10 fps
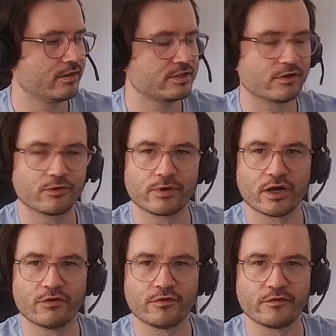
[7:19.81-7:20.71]
So a quick
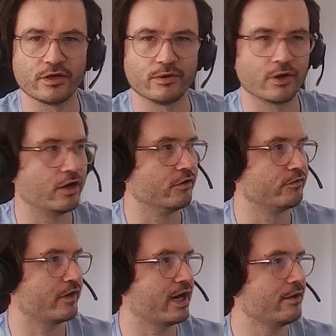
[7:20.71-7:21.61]
overview
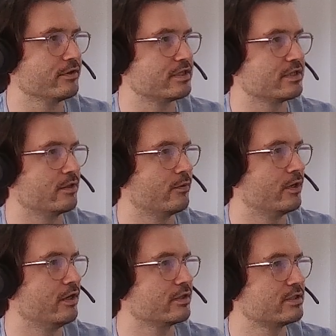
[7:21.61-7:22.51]
of how this thing
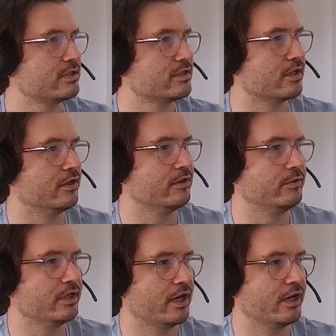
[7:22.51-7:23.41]
works.
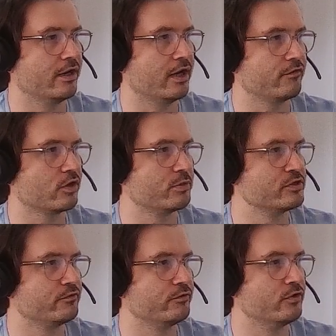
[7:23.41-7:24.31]
So I've got a
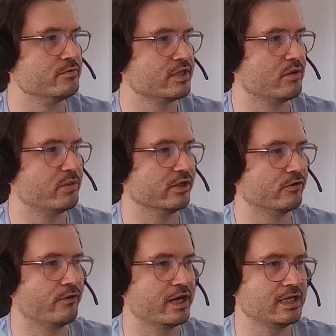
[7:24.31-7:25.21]
bunch of rooms that are built
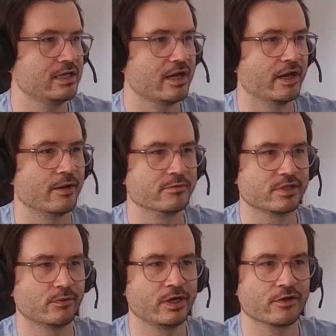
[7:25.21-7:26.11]
already,
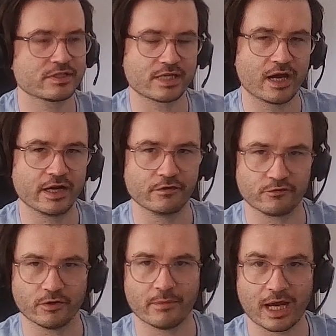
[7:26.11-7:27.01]
so we're not starting
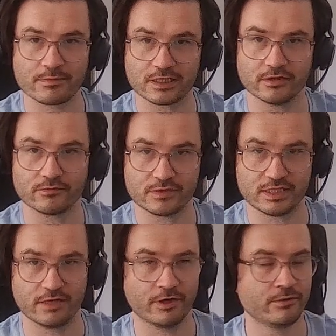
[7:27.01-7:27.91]
from absolute
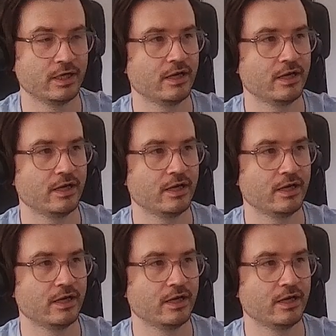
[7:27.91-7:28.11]
zero.